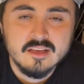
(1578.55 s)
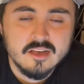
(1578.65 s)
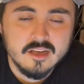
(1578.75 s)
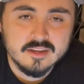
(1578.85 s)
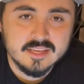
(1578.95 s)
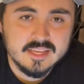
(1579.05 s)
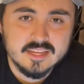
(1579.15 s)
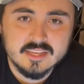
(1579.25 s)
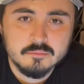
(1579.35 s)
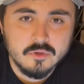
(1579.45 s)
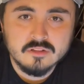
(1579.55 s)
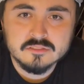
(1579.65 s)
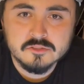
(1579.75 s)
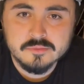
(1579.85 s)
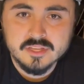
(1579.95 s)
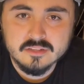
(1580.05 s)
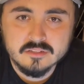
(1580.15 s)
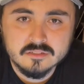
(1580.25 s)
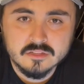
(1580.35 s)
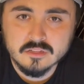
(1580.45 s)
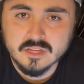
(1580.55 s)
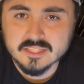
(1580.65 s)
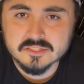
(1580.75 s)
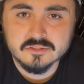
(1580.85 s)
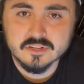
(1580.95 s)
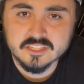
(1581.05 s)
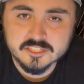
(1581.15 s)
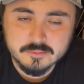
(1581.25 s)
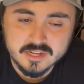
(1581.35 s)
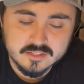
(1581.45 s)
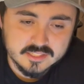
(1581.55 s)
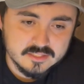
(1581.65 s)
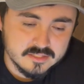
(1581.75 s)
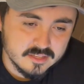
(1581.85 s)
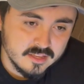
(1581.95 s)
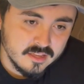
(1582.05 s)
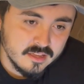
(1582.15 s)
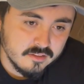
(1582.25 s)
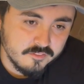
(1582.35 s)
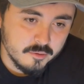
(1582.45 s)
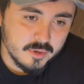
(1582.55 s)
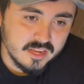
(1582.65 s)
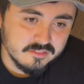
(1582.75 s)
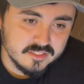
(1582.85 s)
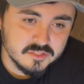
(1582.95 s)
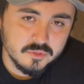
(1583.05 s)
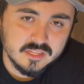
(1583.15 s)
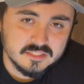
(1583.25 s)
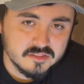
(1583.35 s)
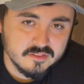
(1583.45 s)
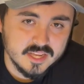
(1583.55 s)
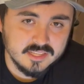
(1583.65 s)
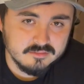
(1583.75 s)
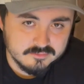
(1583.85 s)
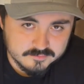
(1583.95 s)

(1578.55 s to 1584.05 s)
on eating multi-meal colossal crunch berries for breakfast? Will I survive?